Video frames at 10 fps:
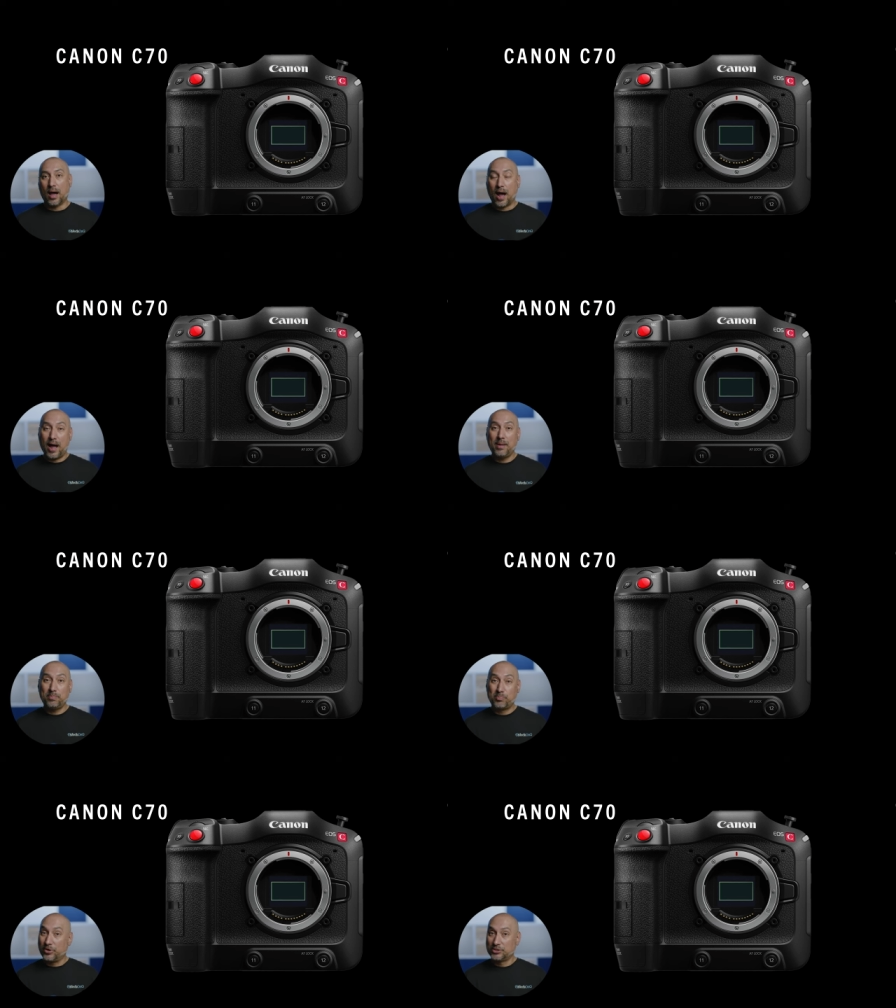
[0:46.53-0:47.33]
I
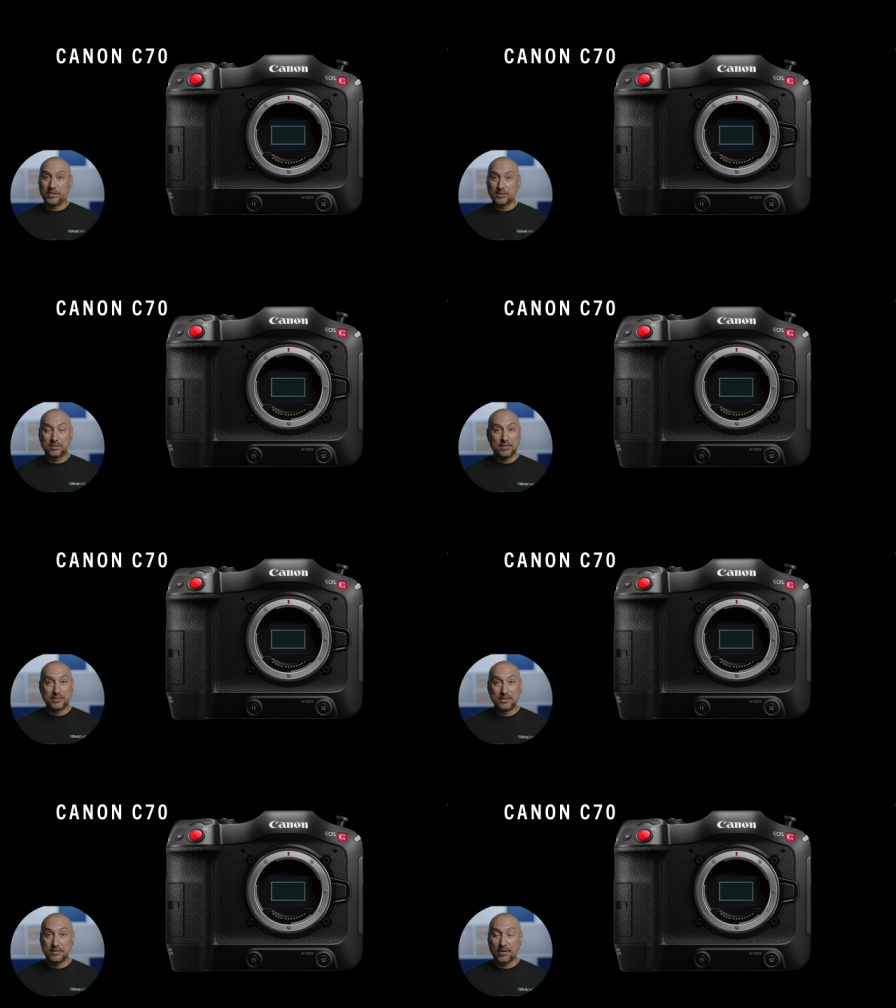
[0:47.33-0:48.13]
purchased the
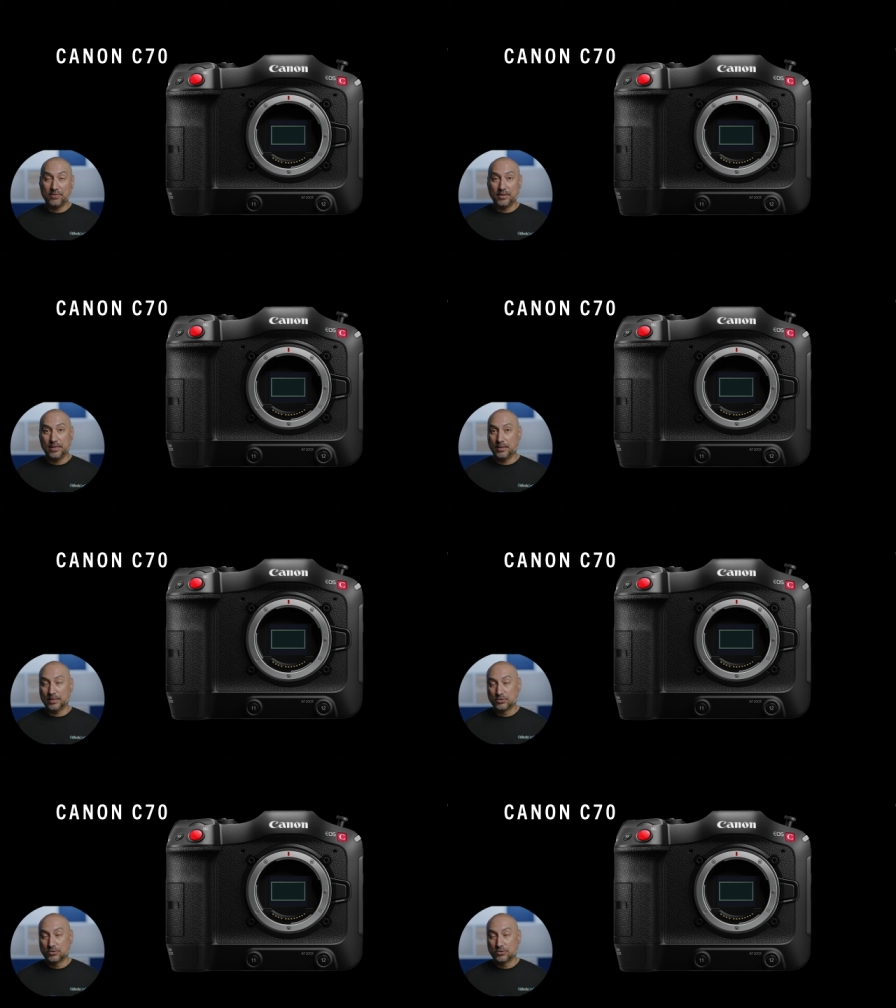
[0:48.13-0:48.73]
C70